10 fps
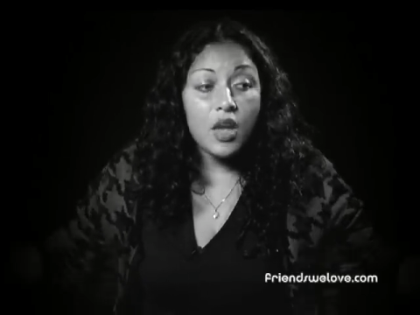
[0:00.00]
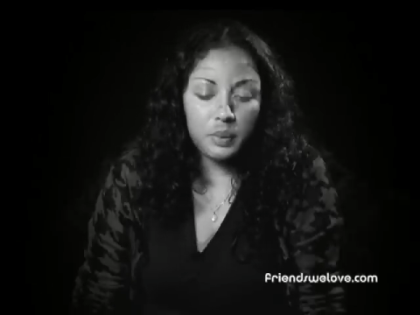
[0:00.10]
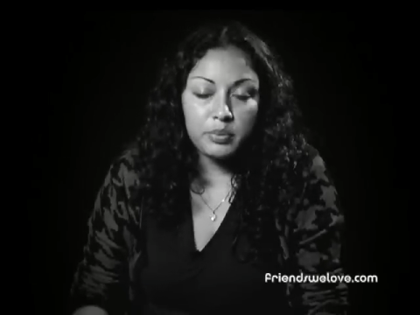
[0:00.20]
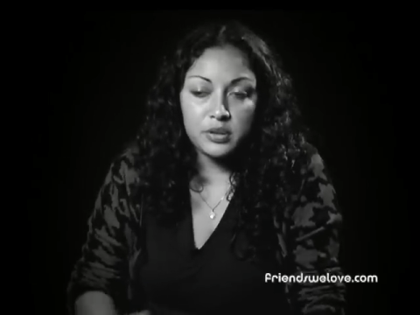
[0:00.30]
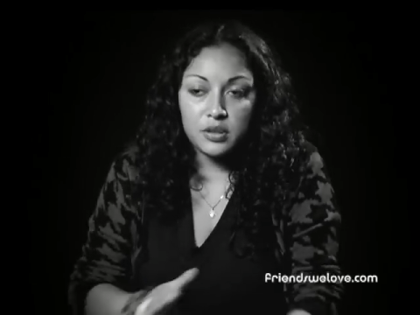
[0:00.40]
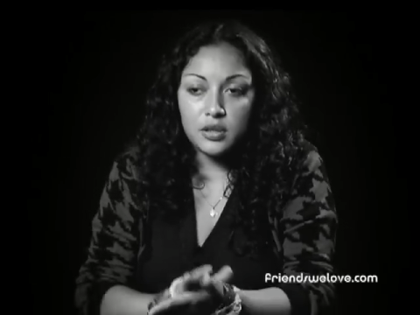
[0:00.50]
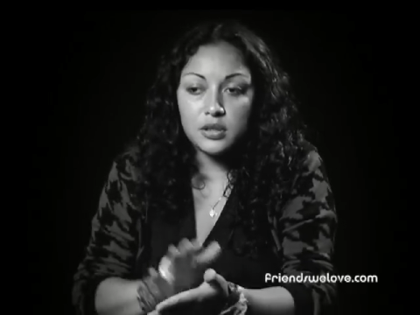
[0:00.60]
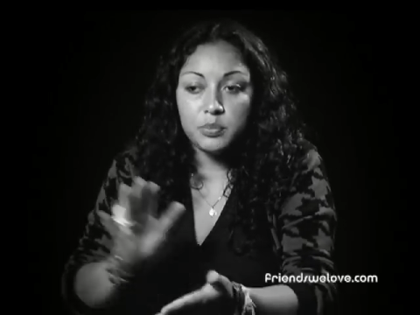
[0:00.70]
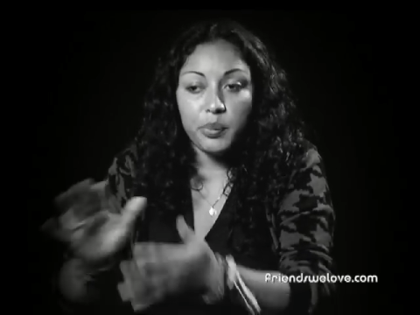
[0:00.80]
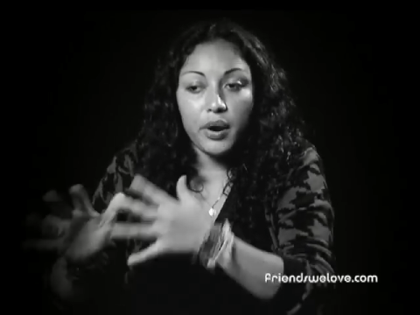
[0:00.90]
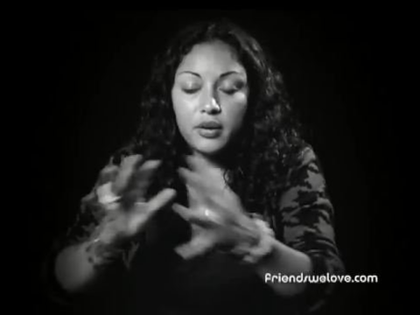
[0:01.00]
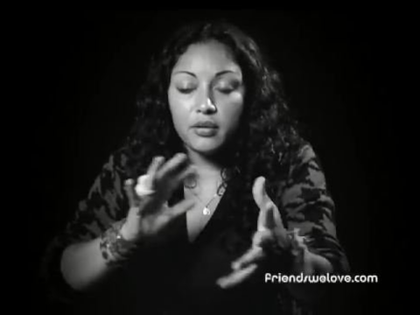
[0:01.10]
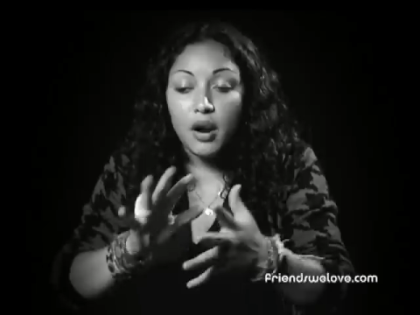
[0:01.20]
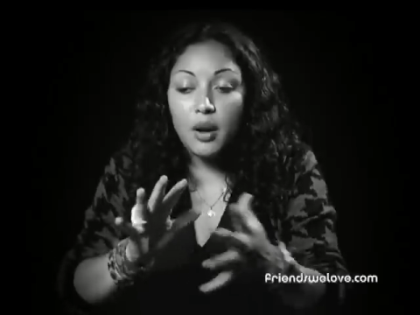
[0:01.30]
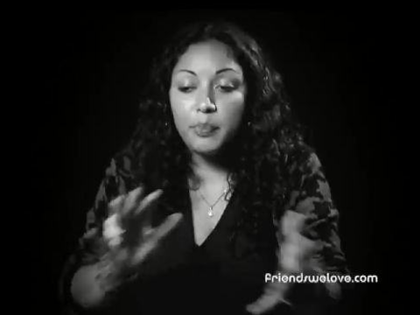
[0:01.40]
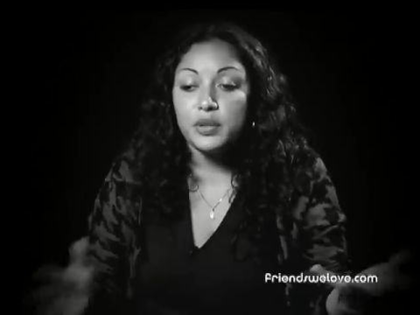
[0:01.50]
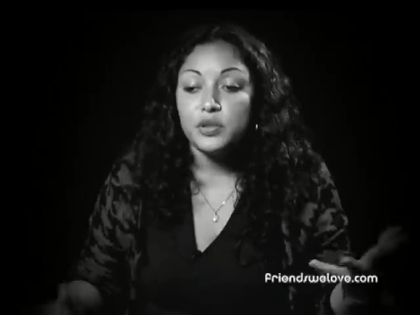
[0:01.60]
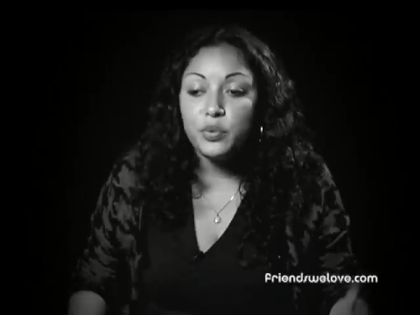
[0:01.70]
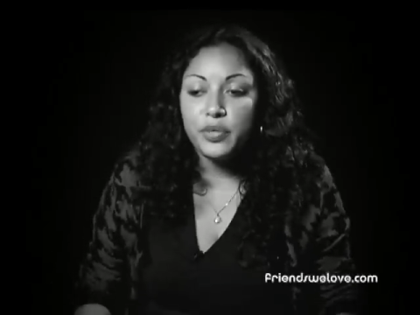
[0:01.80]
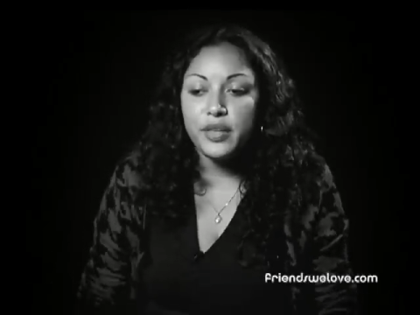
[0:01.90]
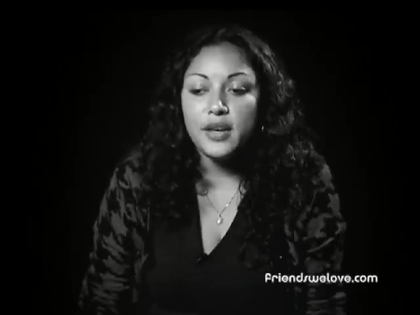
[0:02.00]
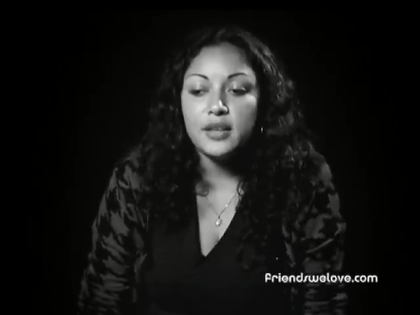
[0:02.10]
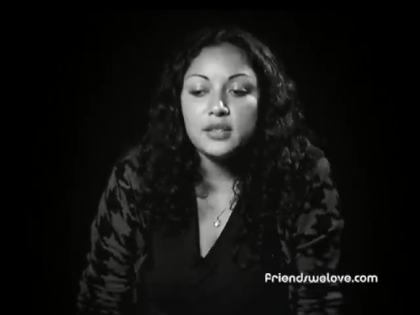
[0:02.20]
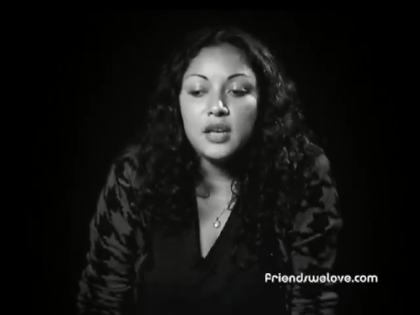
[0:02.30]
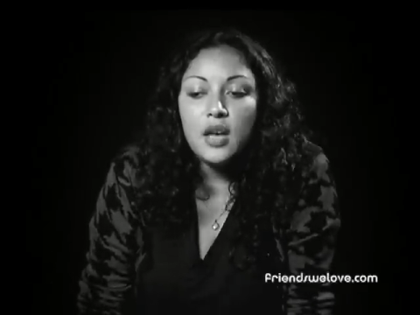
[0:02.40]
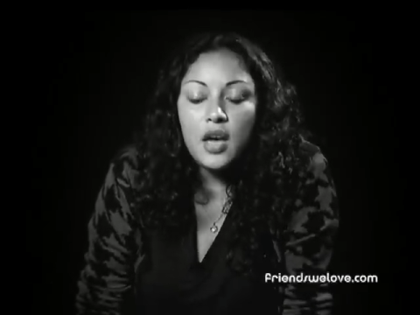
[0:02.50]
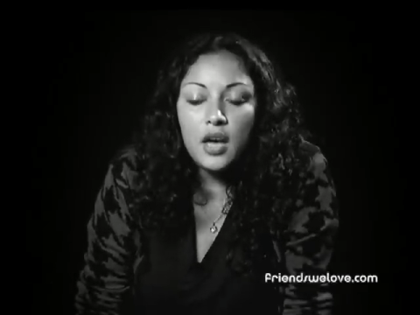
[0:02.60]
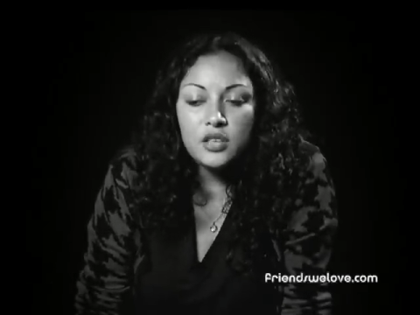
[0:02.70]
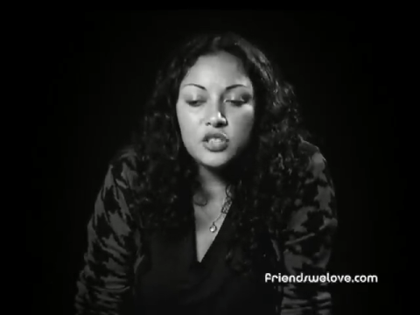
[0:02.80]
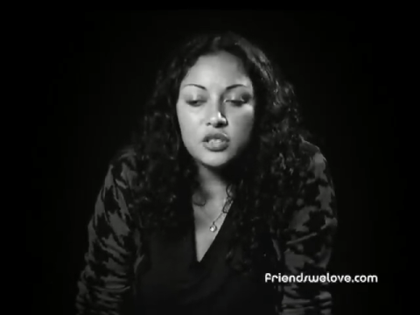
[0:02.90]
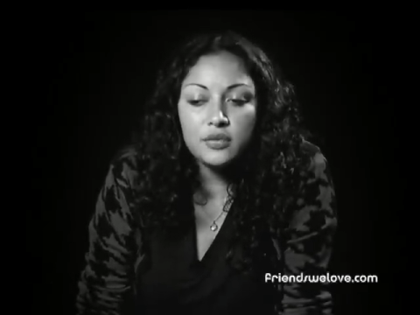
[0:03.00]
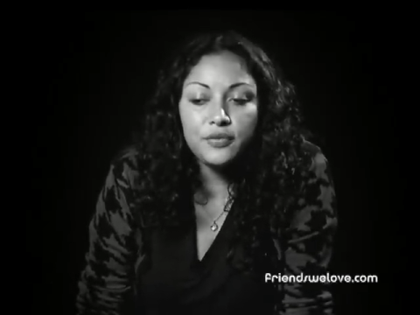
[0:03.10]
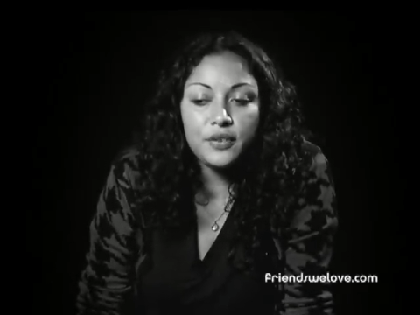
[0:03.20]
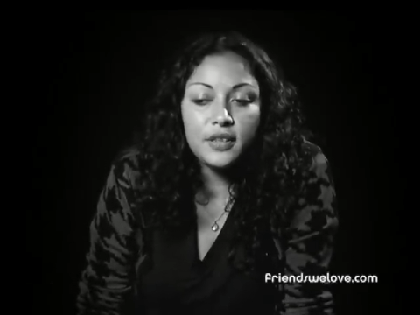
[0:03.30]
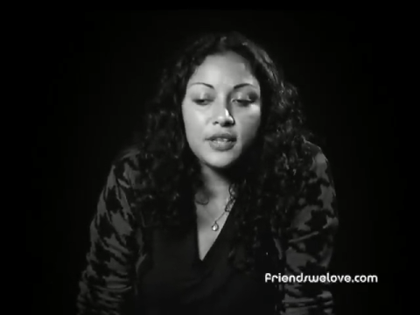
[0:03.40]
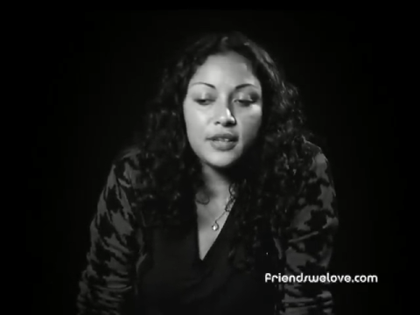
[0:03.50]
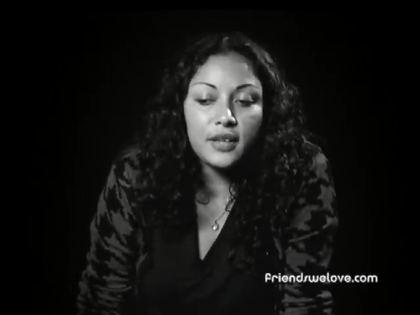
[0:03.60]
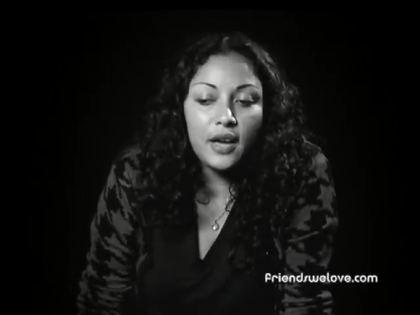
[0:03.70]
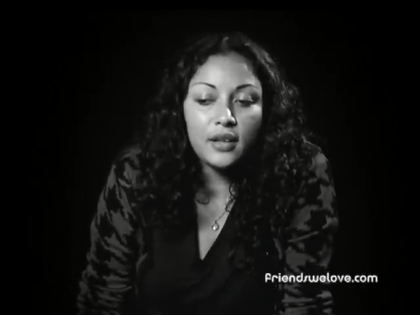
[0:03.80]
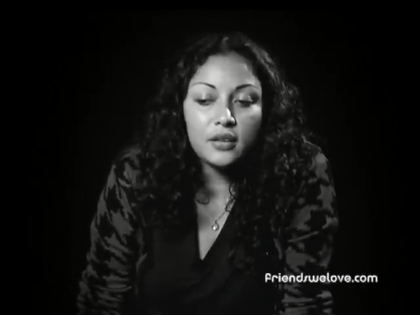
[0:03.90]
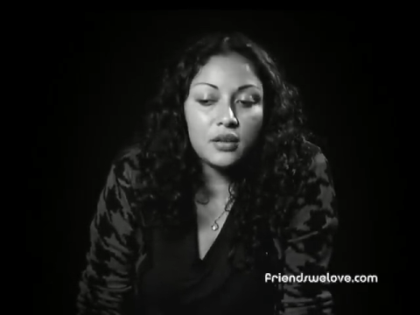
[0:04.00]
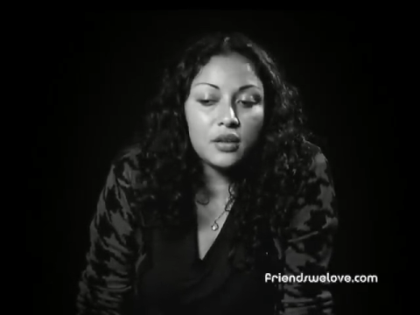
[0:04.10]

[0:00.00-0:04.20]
People started to partner up and do things, and just the feeling that